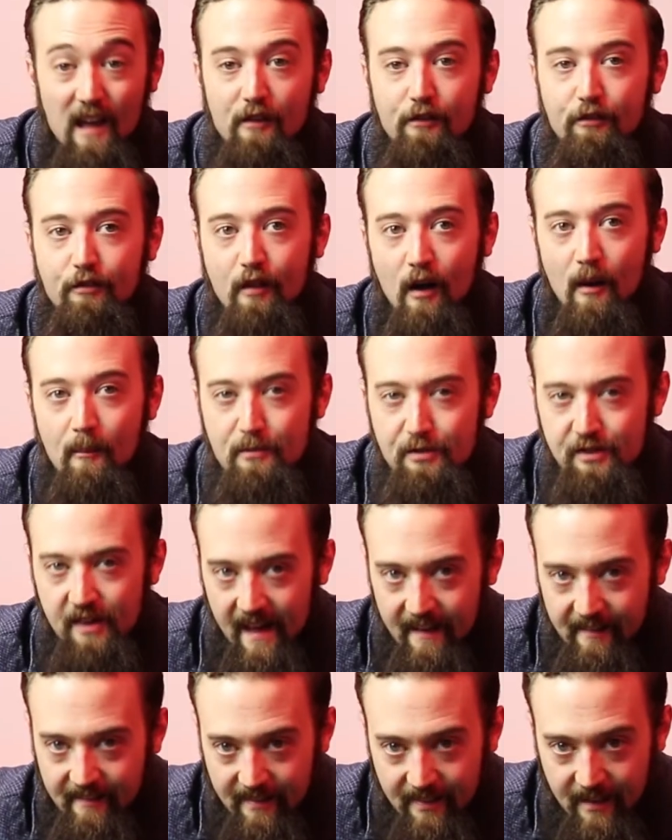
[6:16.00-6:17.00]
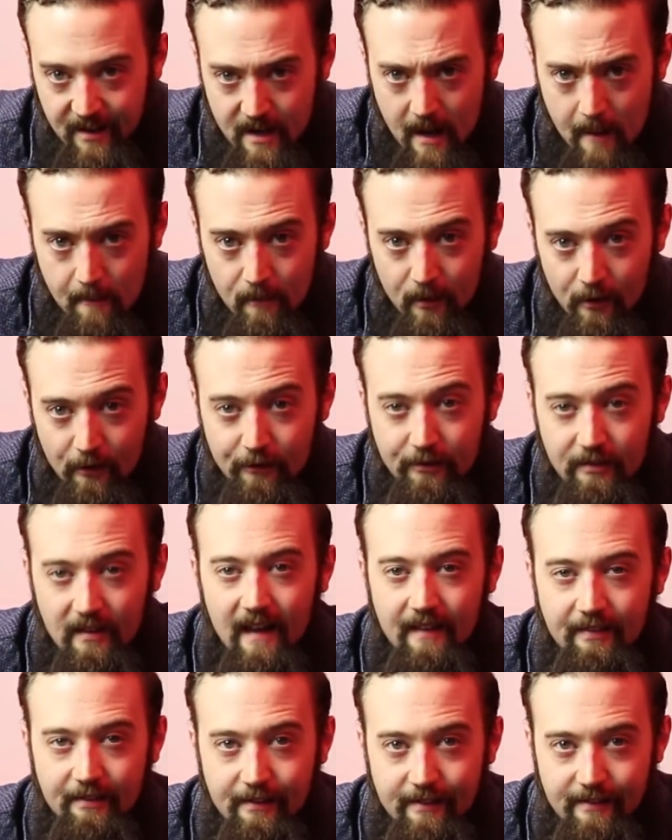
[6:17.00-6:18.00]
Stop chasing the numbers
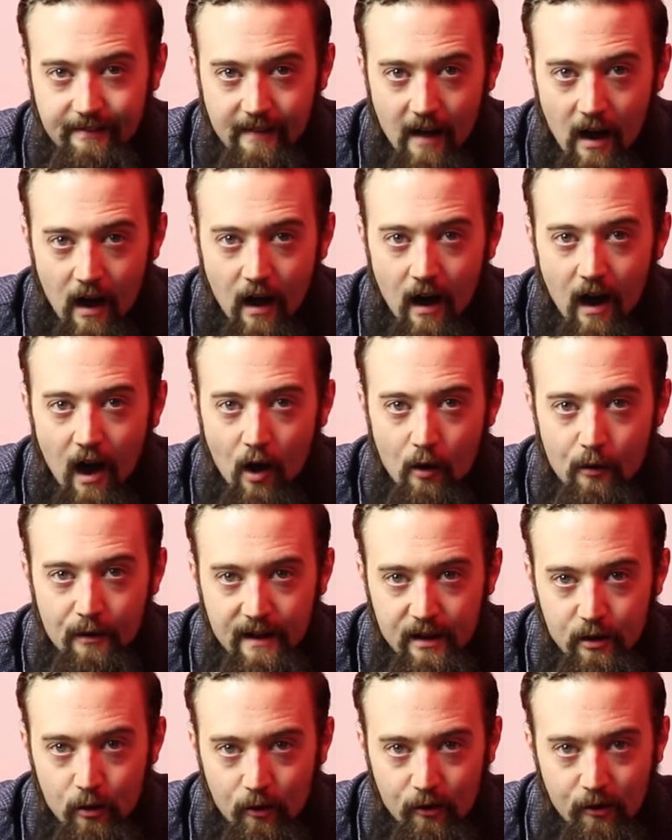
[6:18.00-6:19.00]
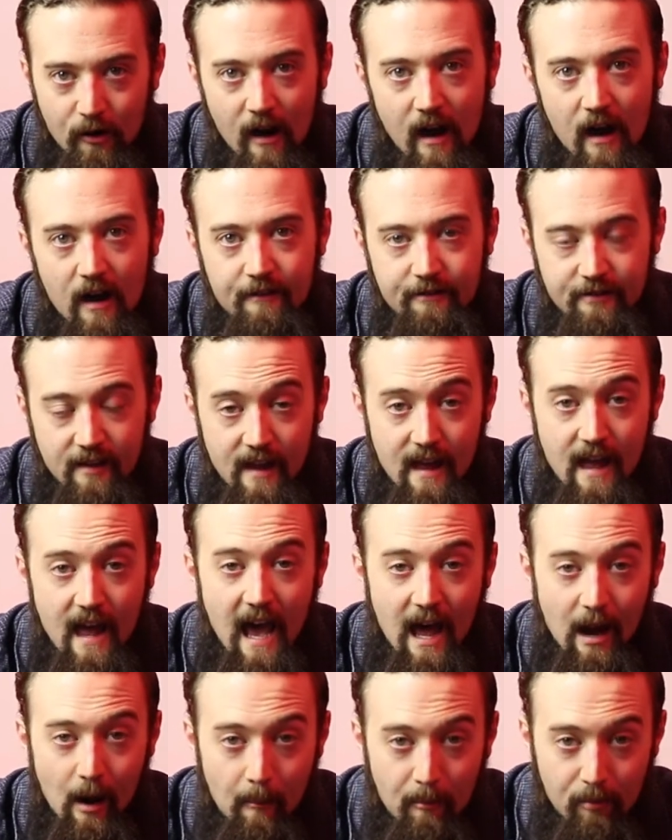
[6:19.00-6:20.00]
and start honing your craft,
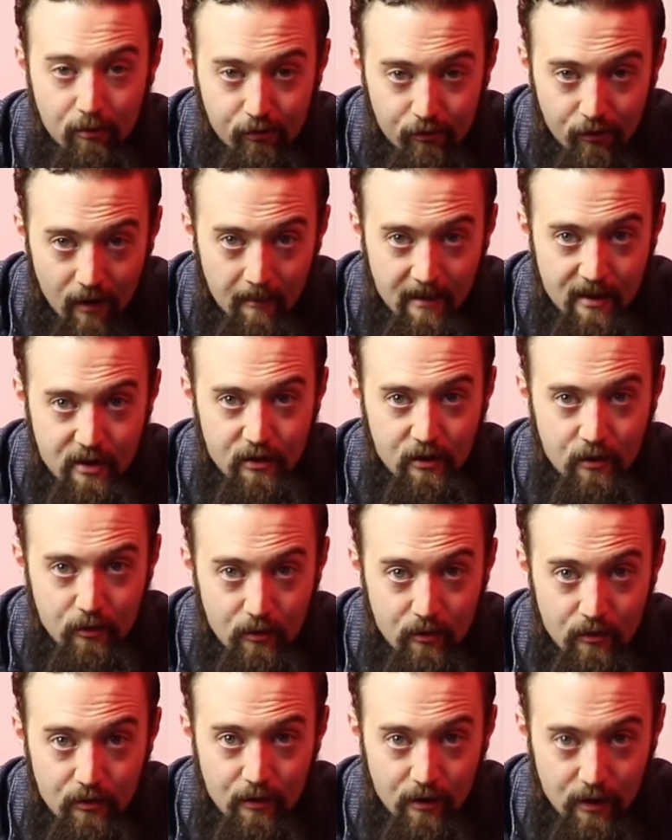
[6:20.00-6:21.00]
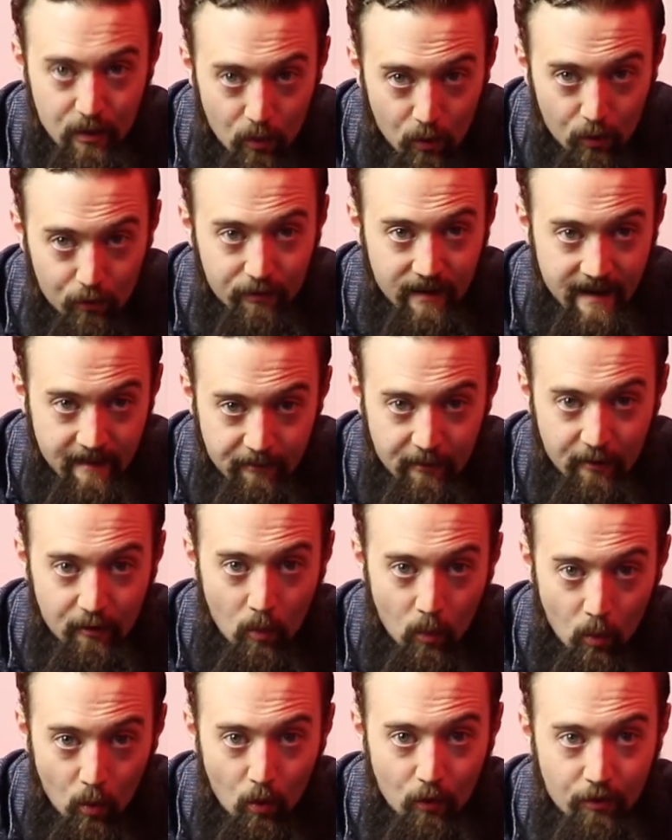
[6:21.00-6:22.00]
and I promise you that you will reap the
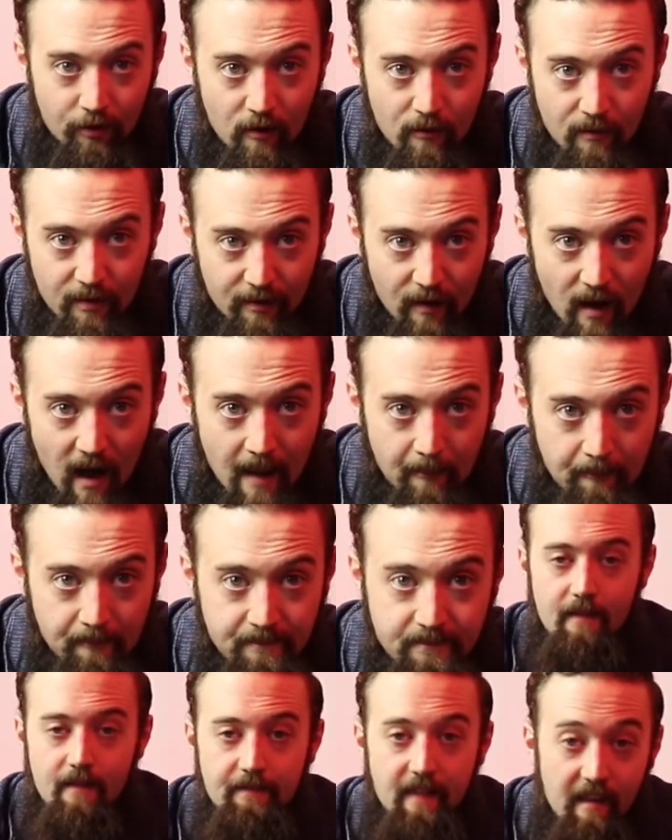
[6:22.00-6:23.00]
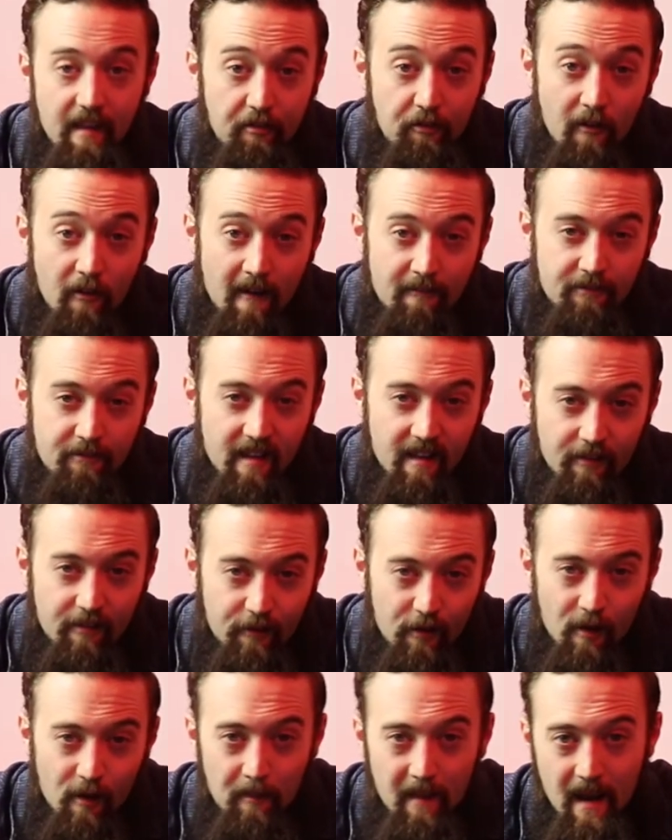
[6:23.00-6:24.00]
rewards over time. These 5
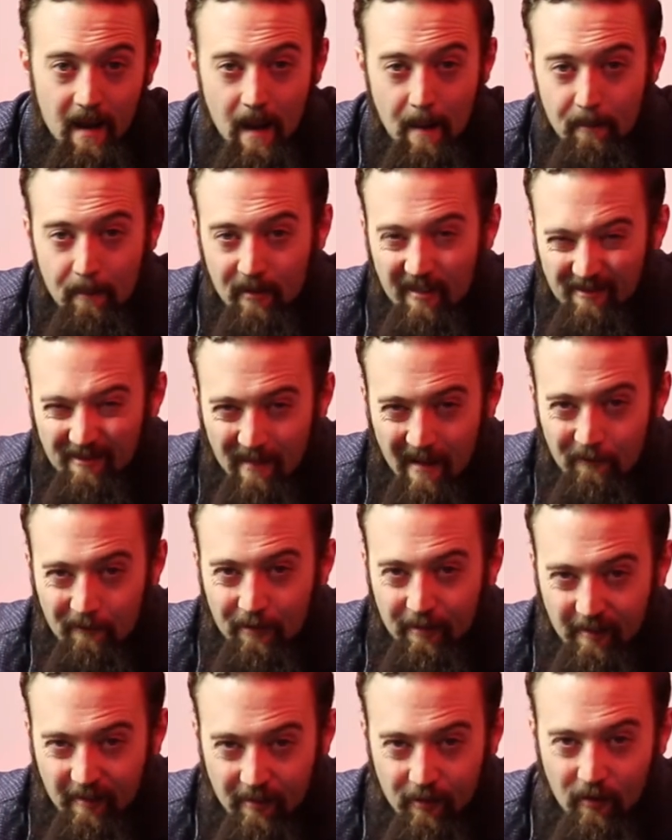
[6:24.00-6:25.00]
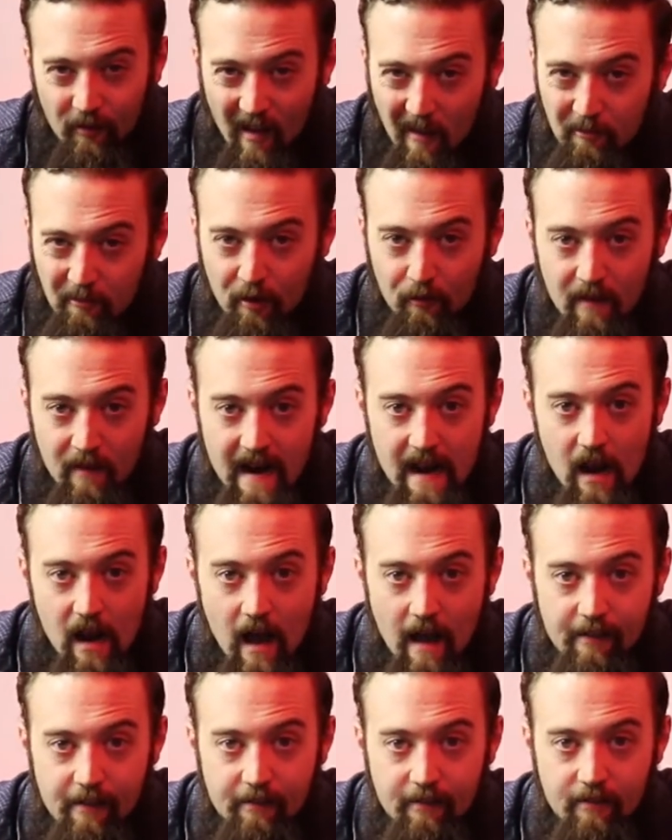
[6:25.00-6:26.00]
things took me a number of months to come to
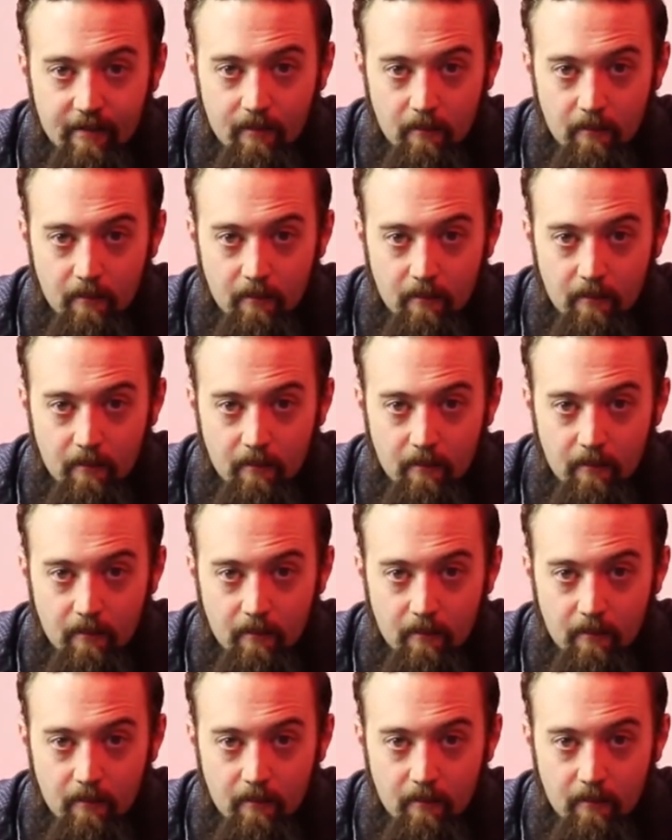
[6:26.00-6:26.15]
realise